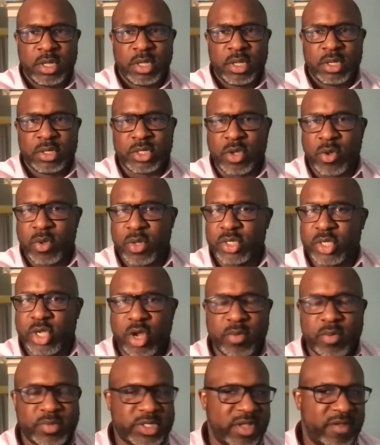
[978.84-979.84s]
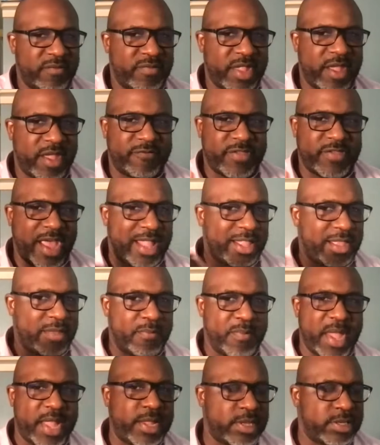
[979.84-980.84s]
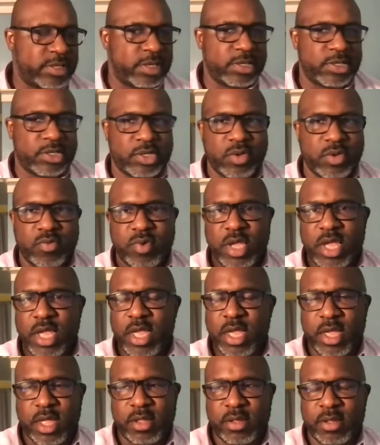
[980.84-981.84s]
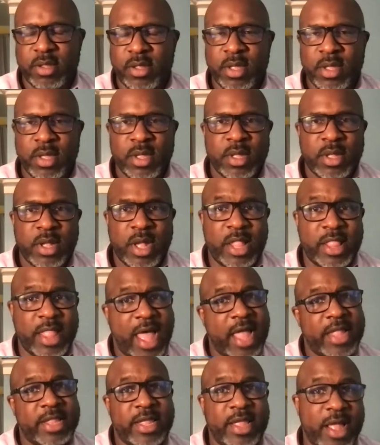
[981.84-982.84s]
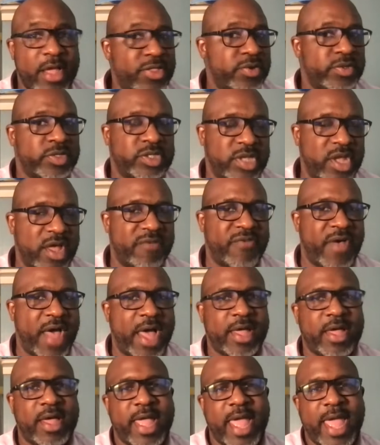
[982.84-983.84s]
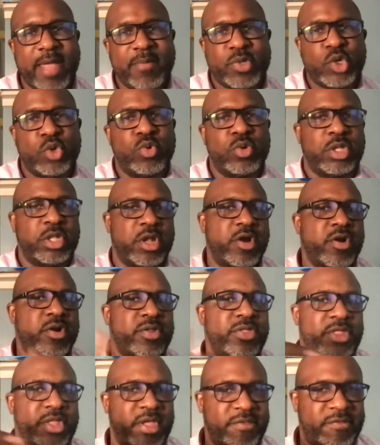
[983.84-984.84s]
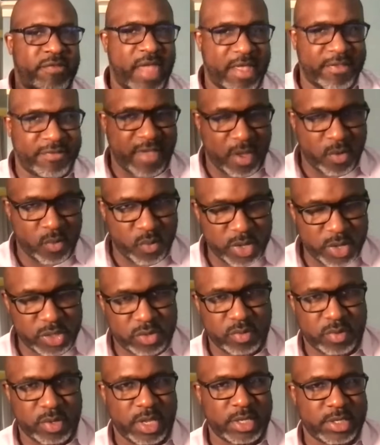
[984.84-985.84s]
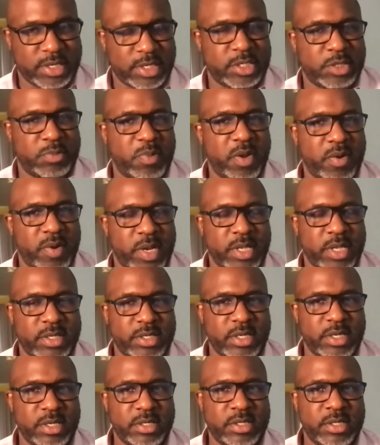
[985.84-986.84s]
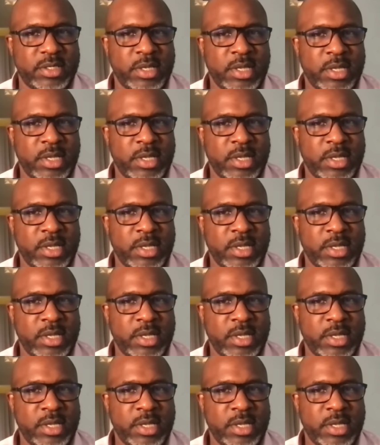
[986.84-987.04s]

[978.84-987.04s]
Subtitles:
So in terms of Naftali Bennett's history and a lot of the other stuff, I came to learn this as I went through these experiences.